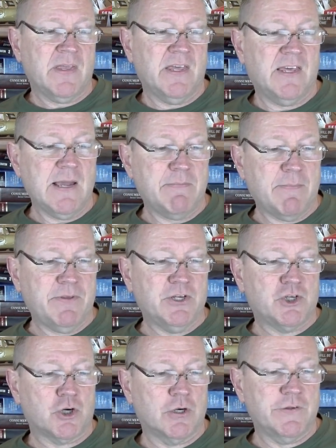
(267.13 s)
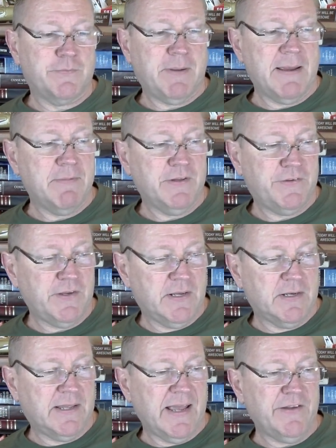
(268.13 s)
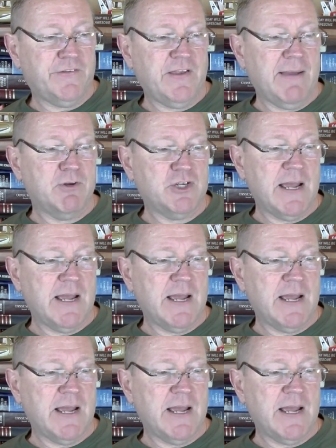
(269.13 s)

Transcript: He kept up the insurance payments in case damage